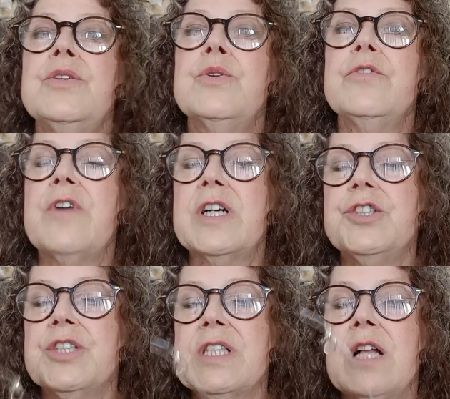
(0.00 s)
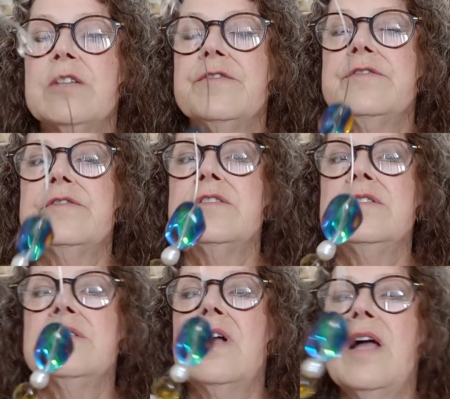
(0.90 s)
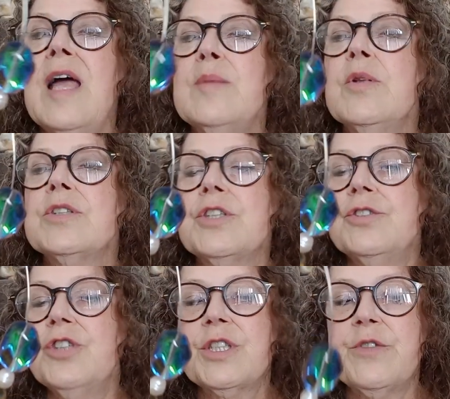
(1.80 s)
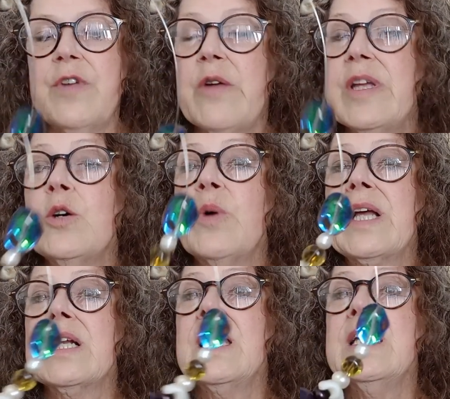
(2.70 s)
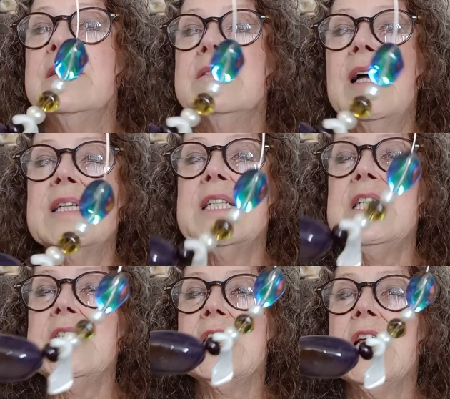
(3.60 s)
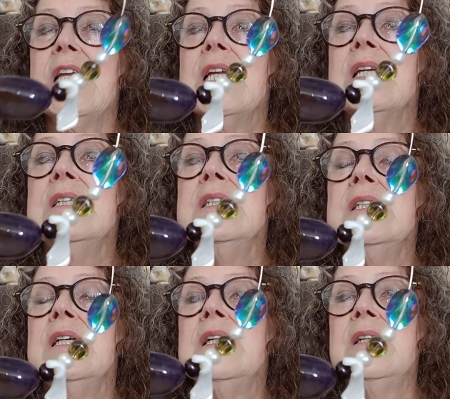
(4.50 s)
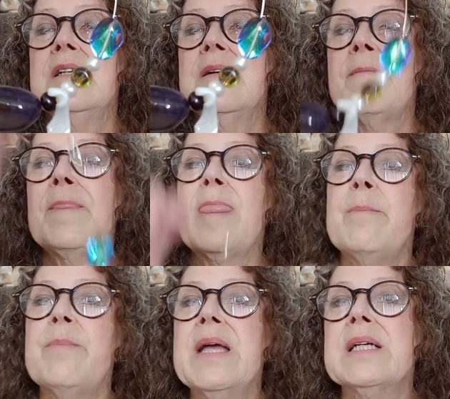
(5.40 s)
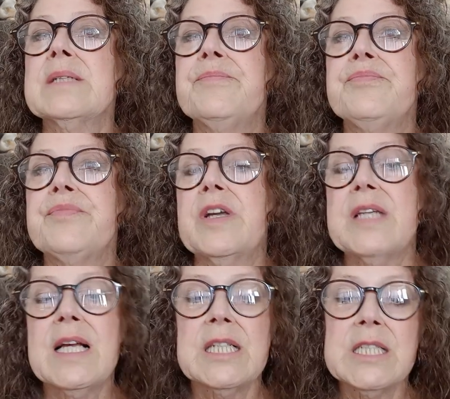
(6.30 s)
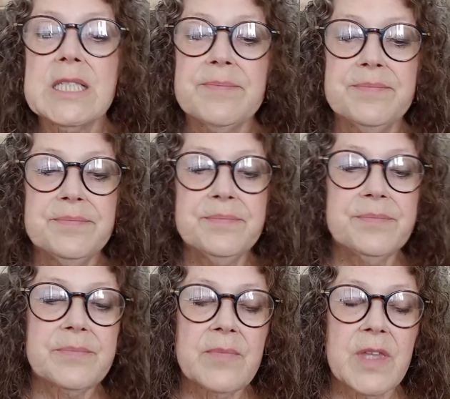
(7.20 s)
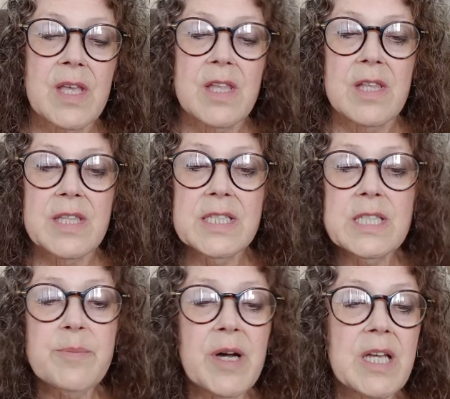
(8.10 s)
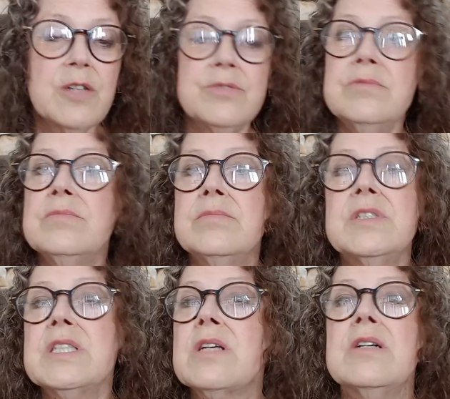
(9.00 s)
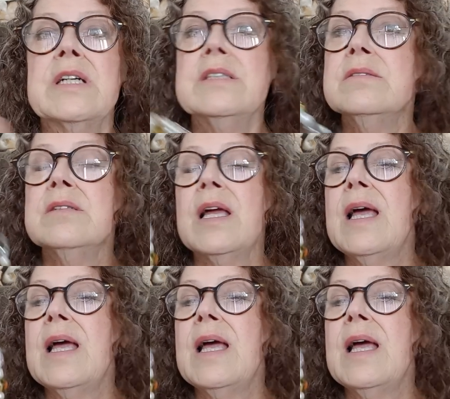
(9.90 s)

you'll find yourself able to just very quickly and easily make a necklace. This is my own design